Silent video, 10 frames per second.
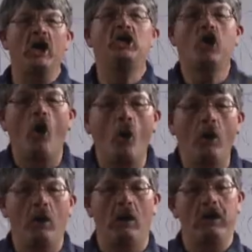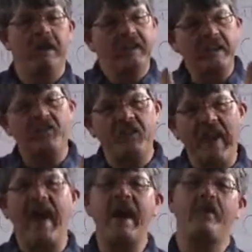a goal, it doesn't
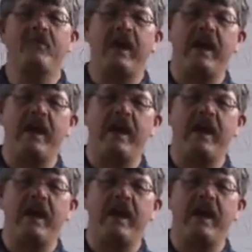have